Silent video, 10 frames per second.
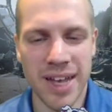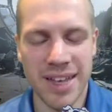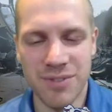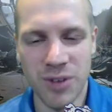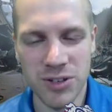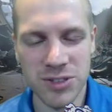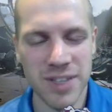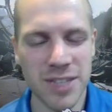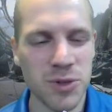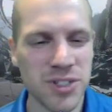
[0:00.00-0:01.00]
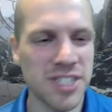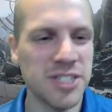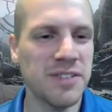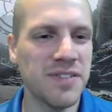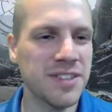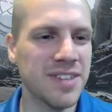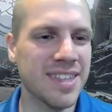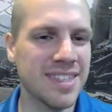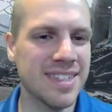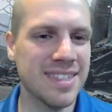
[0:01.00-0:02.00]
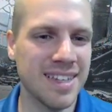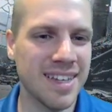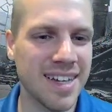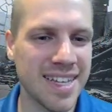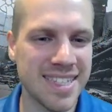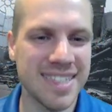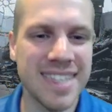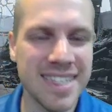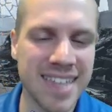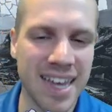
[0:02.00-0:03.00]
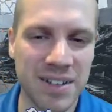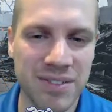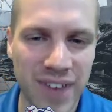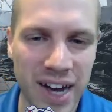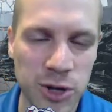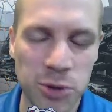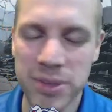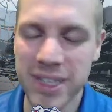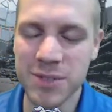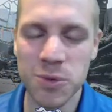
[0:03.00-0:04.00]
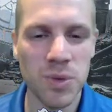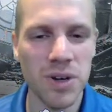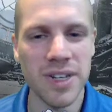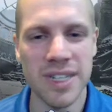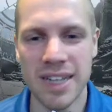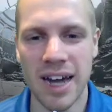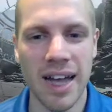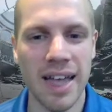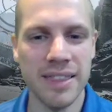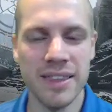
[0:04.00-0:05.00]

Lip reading: vault. So that's where CG feels like this is a discounted value, but it's really not.